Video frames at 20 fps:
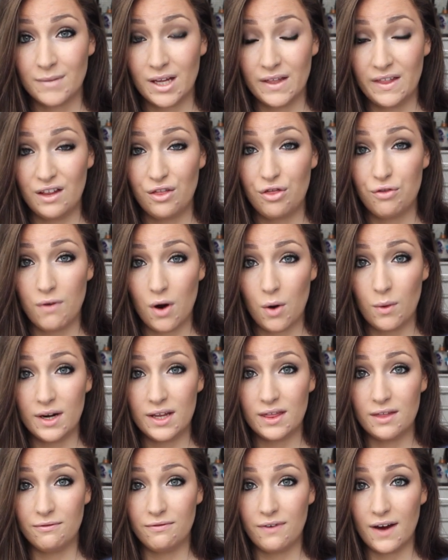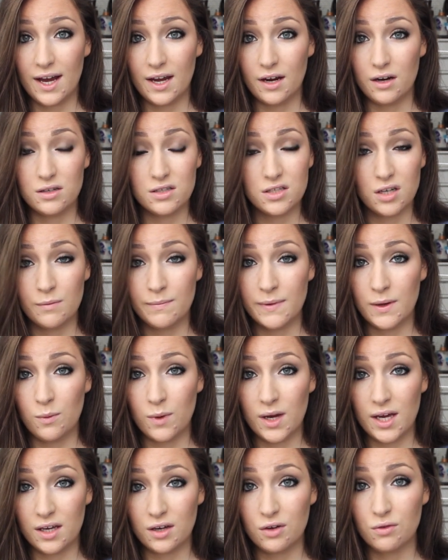and then throw it in the fire. Don't be
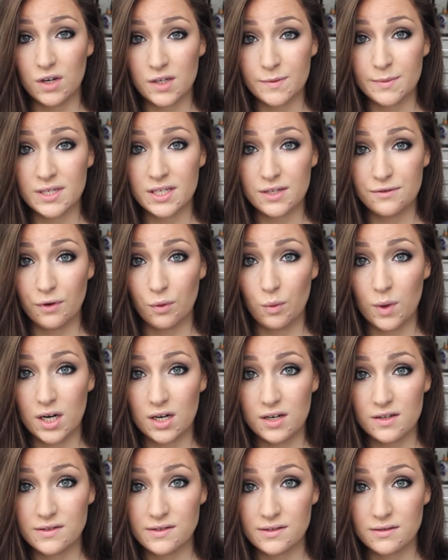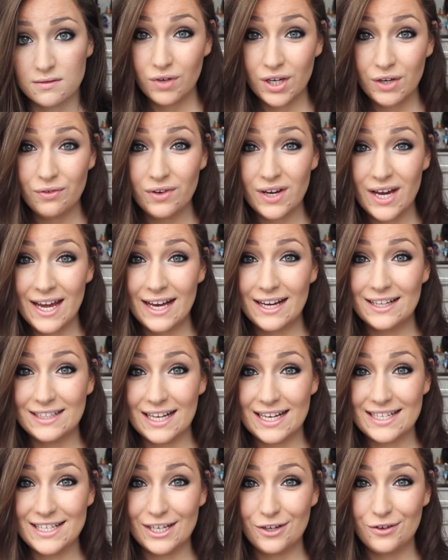weak, Christmas is for winners. Recreate
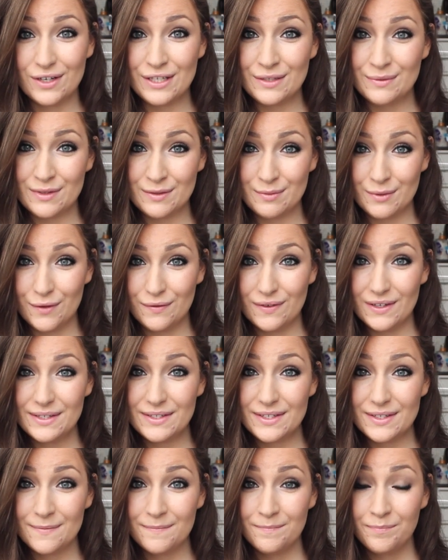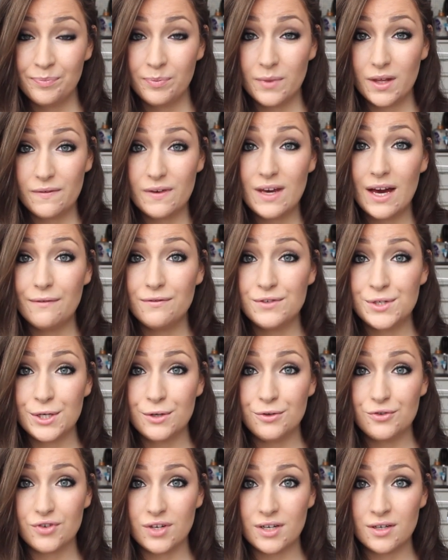classic Christmas movies. If you have
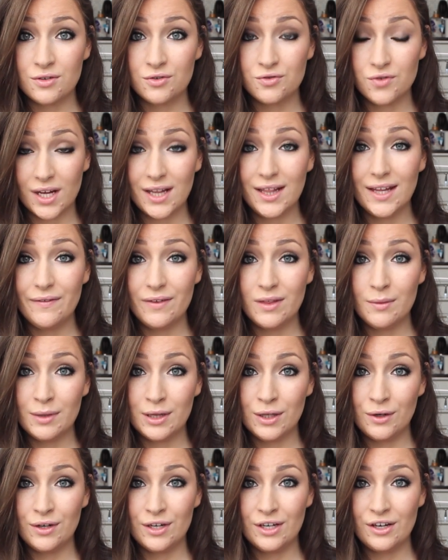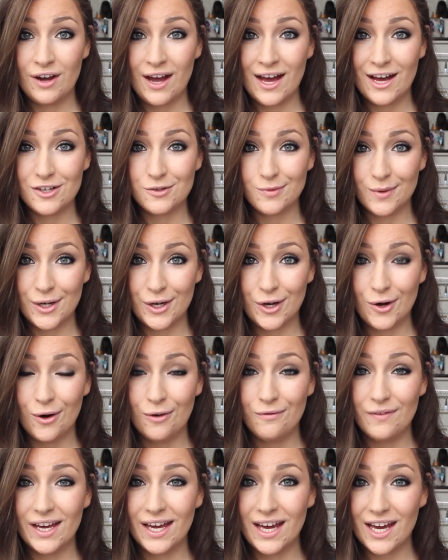children, try leaving them alone in your house while you go
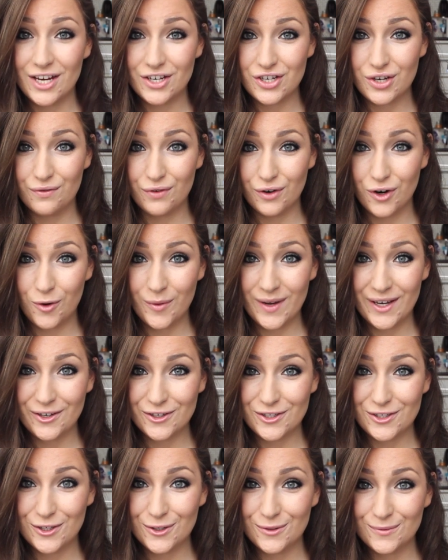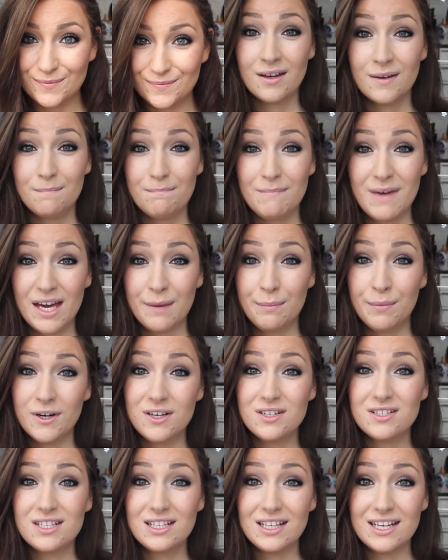on vacation for a week or two. Make
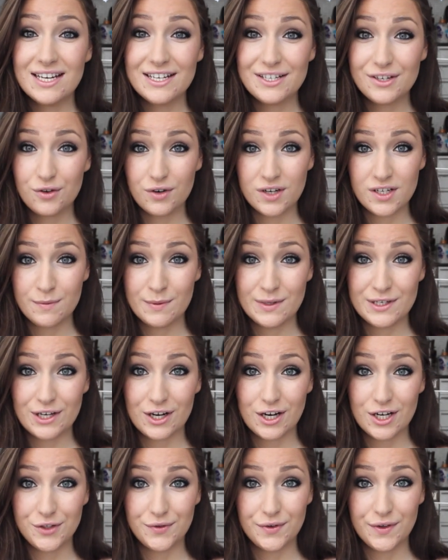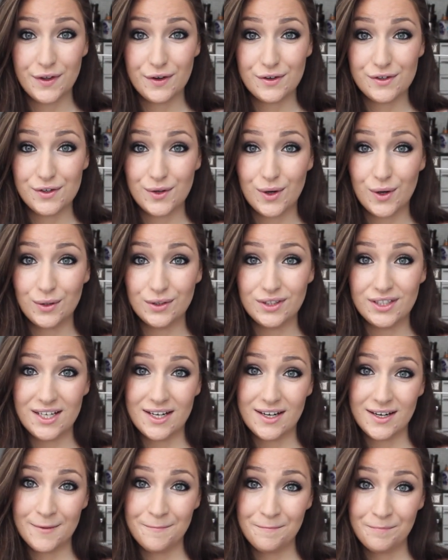personalized Christmas cards for those you hold
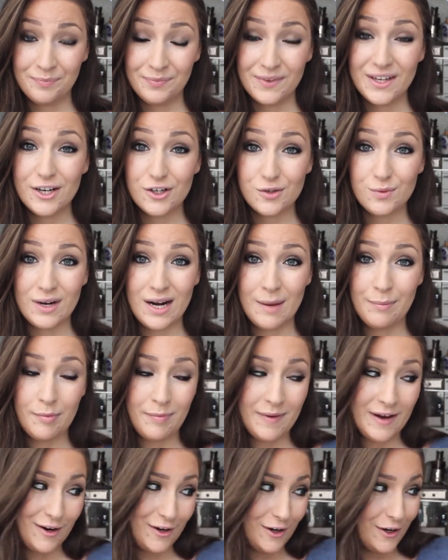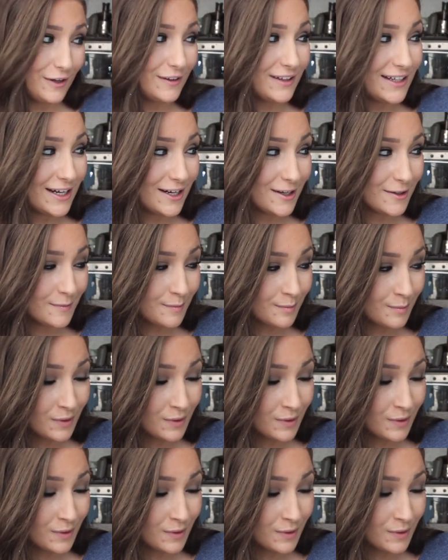dear. Here's one I prepared earlier.